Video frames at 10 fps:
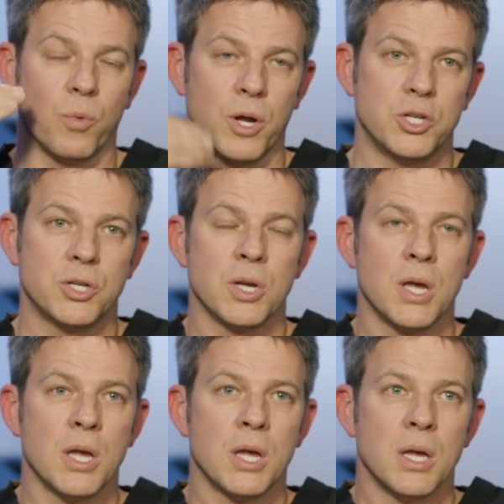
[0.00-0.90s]
which
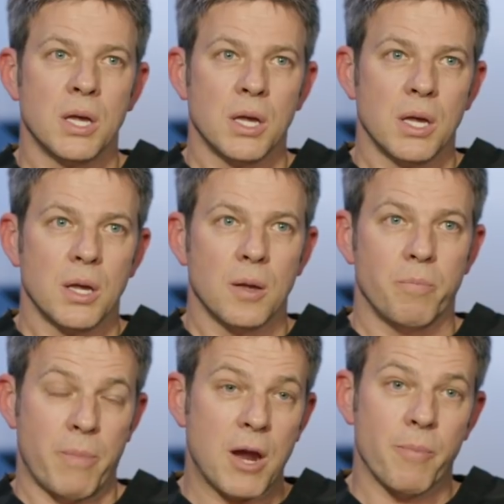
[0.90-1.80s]

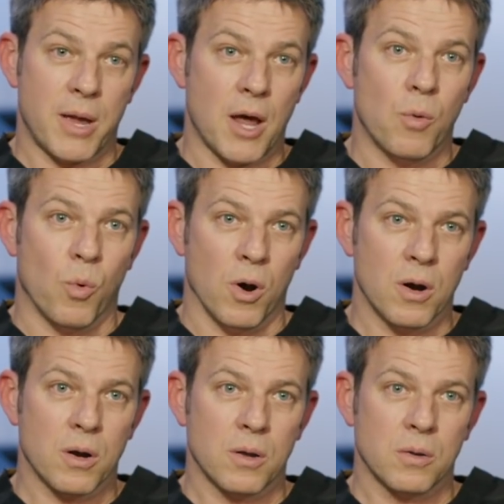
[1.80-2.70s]
may or may not work,